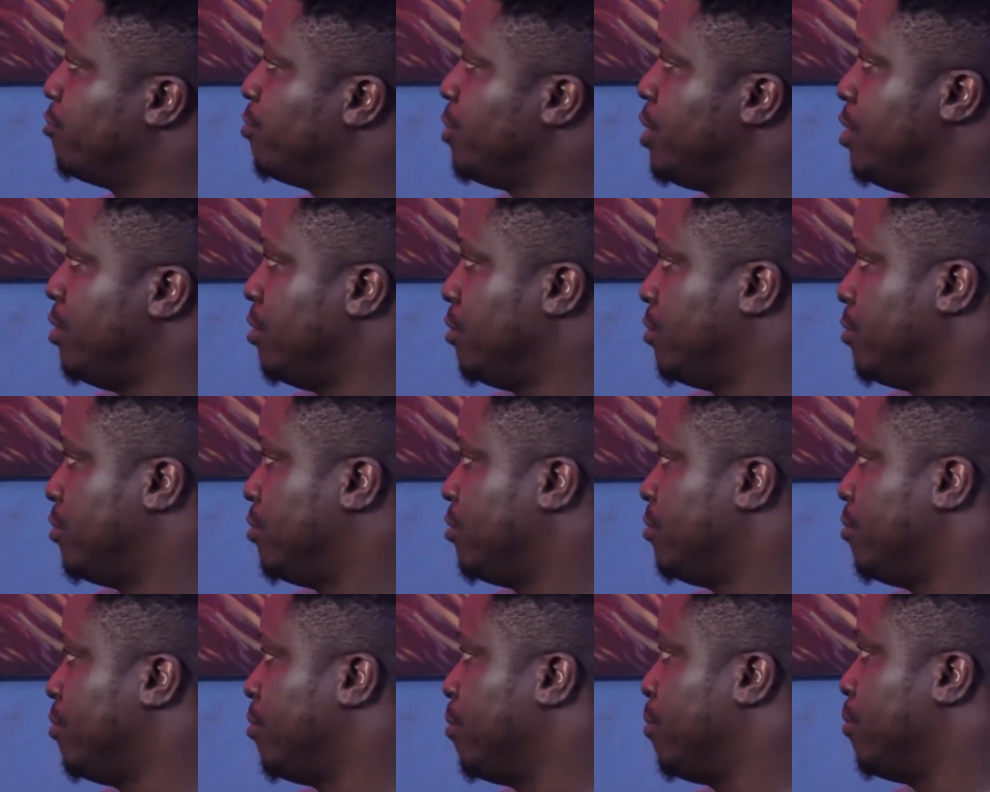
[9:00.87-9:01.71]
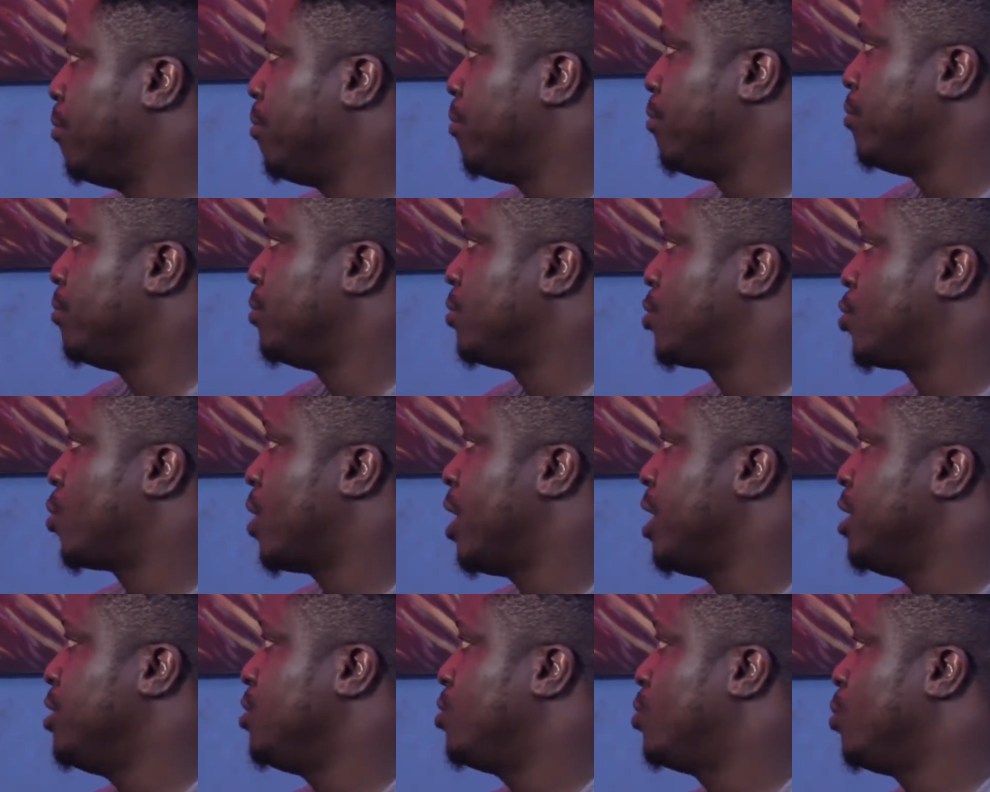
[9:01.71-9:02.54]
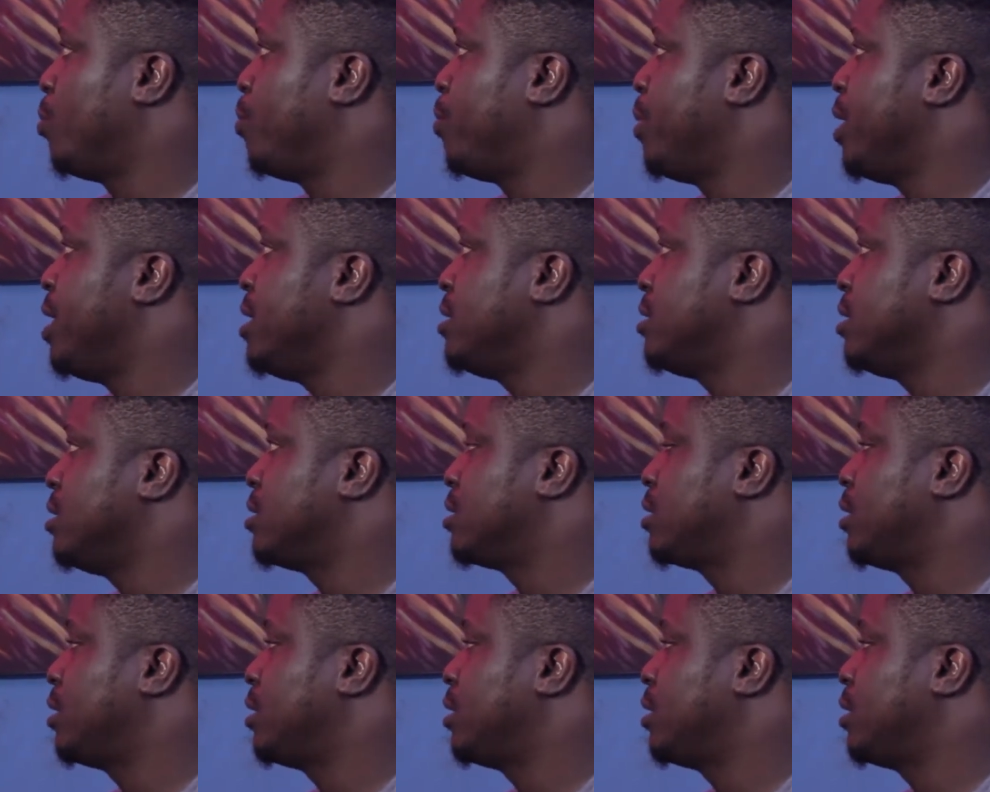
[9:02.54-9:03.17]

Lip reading: me trying to place this